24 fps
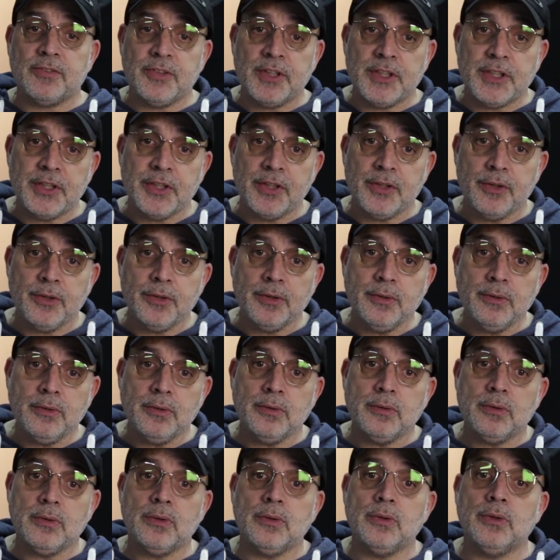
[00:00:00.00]
video,
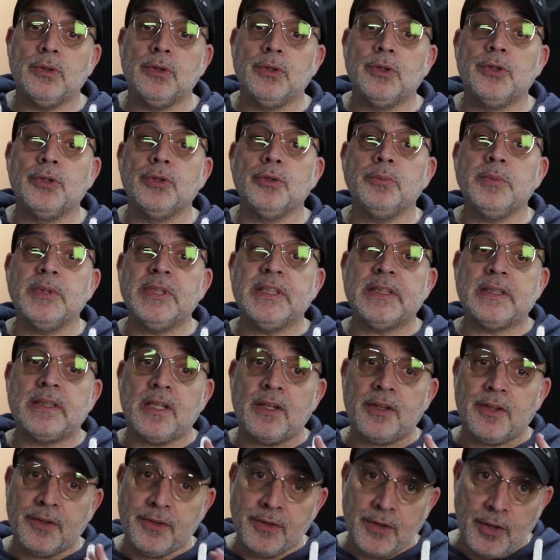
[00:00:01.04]
you meet
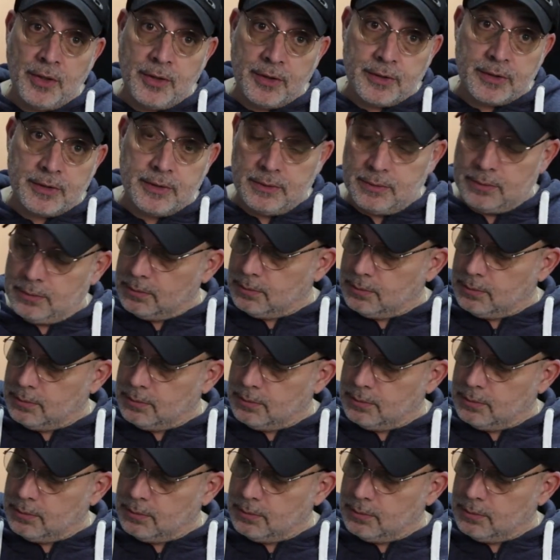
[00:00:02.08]
the third